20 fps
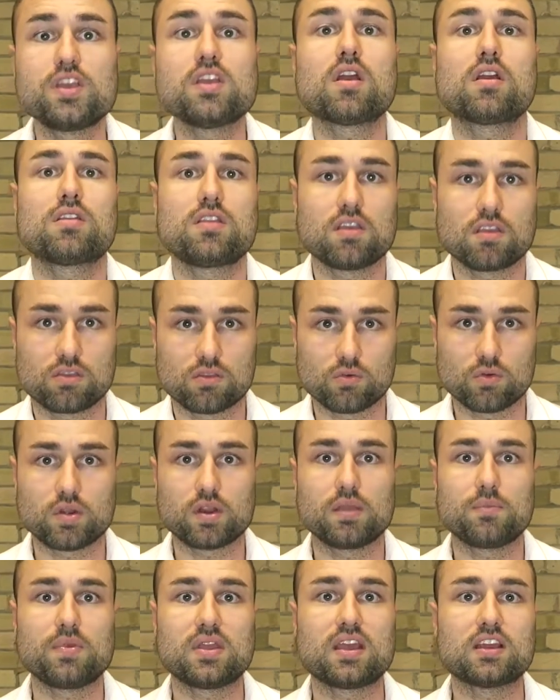we are the
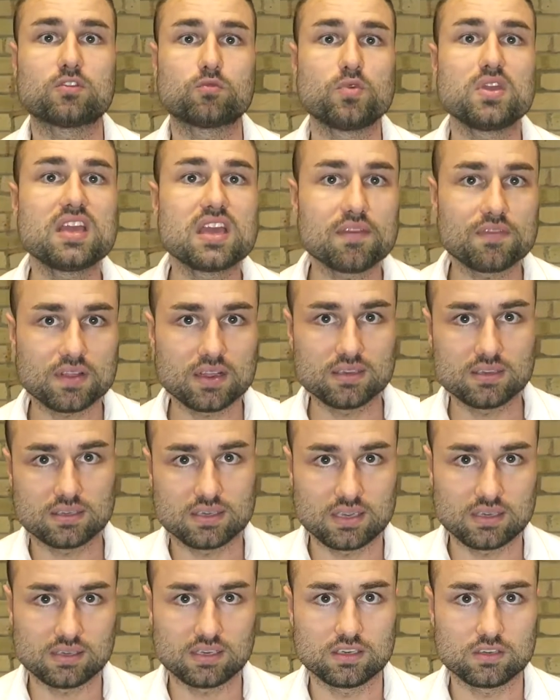authority because we give
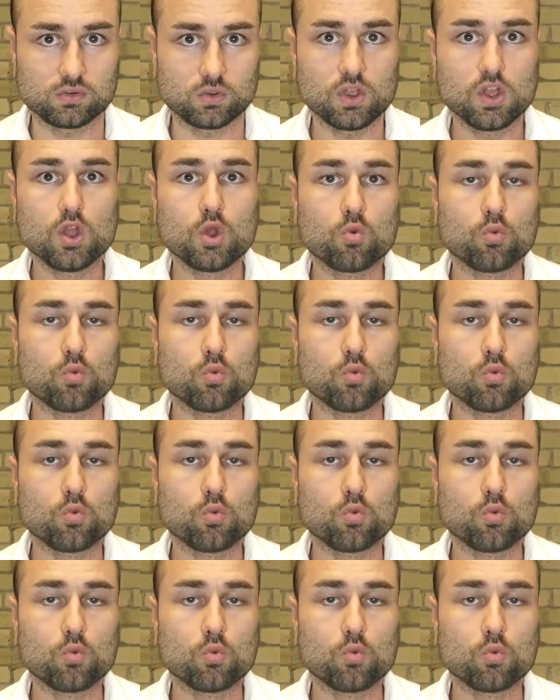consensus.